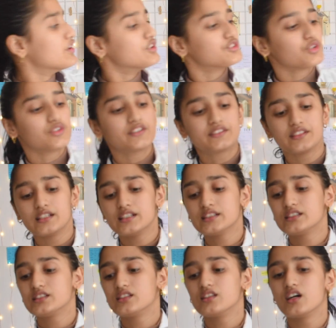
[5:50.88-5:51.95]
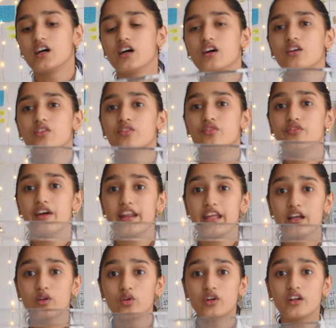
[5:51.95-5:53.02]
So this is the
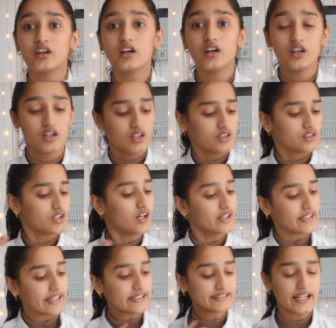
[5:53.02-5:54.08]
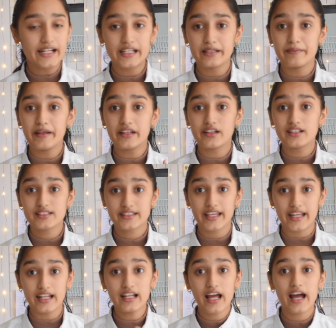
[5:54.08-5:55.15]
very good 30 centimeter
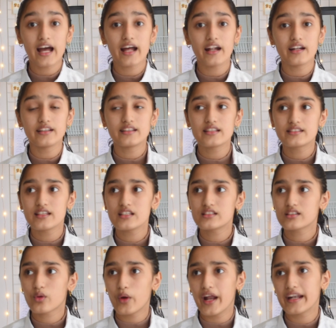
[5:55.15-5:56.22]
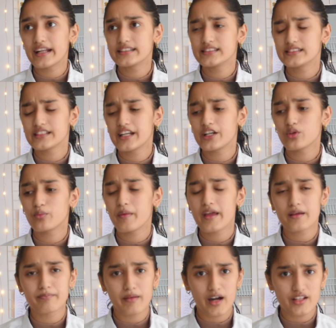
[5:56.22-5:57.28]
scale, and this is quite necessary to
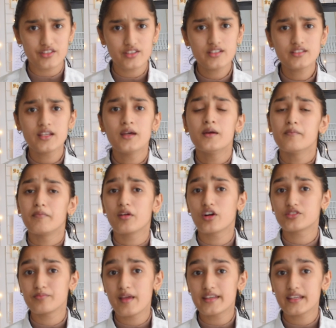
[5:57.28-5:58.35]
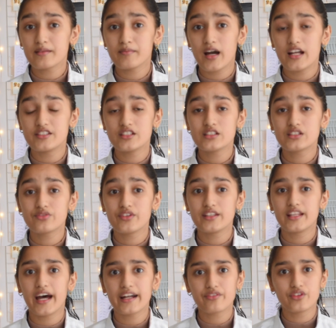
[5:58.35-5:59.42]
make margins, because making margins with
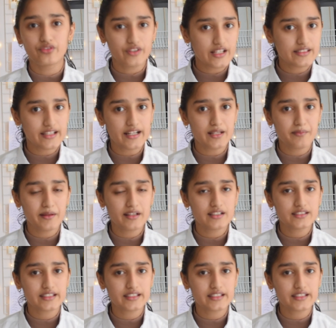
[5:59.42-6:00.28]
that 15 centimeter